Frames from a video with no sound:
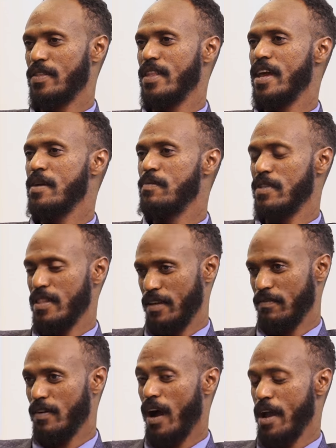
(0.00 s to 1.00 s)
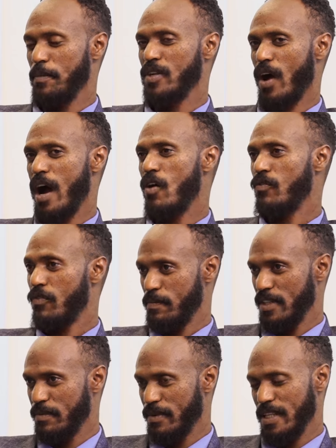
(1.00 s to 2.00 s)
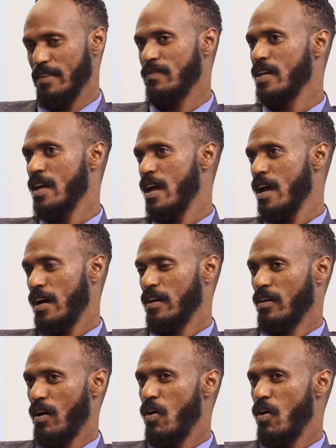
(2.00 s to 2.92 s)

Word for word: okay. they believe i mean yeah. our family believe uh,